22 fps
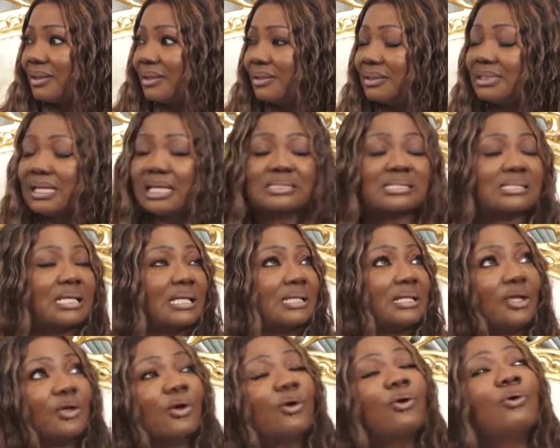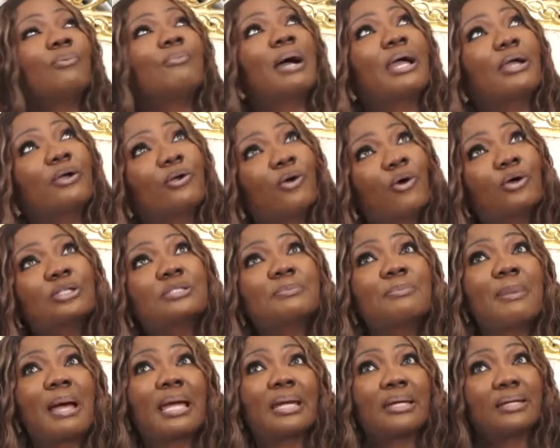Yesterday, oh my God,
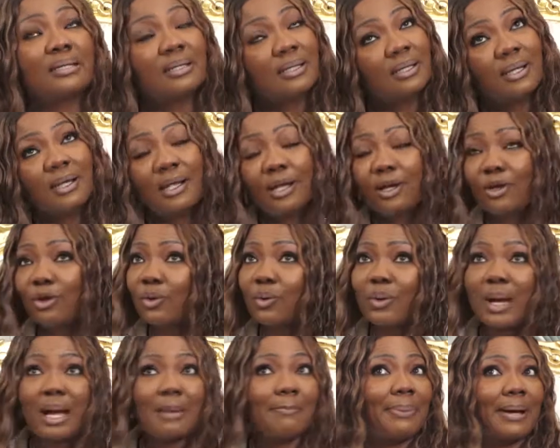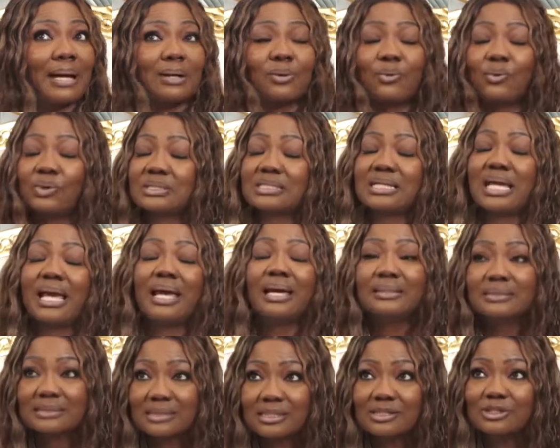my lower back was
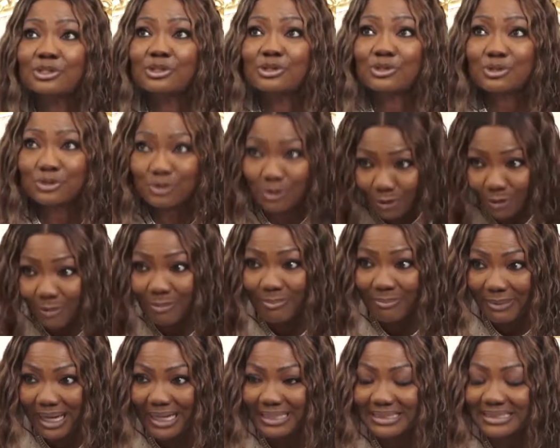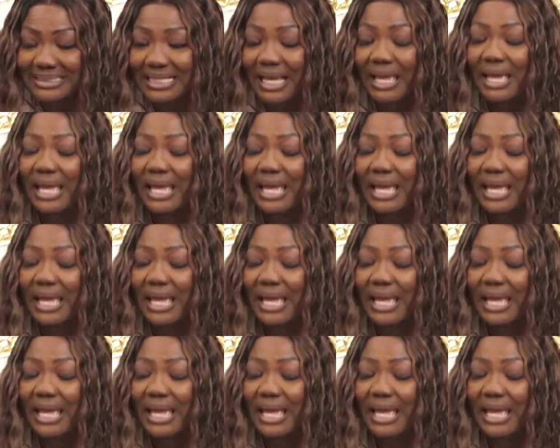hurting so much.